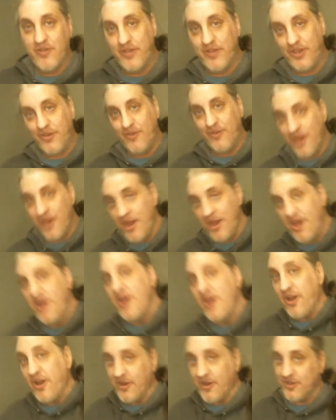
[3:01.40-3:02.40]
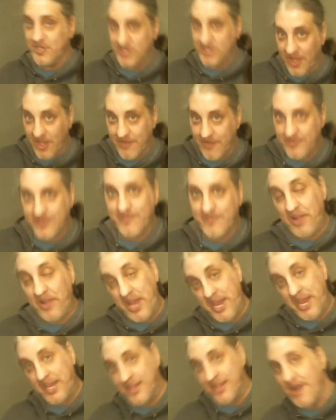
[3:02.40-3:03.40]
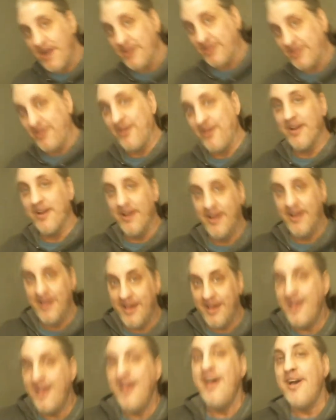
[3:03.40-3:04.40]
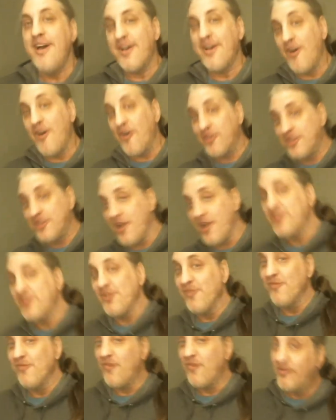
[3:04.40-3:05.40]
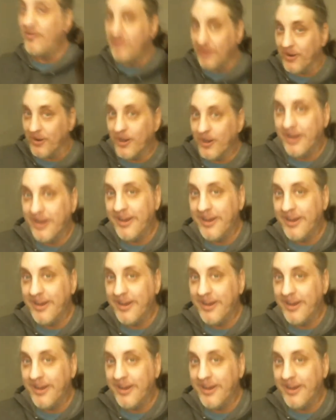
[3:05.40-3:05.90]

you her stuffed plague doctor, called Dr. Womber.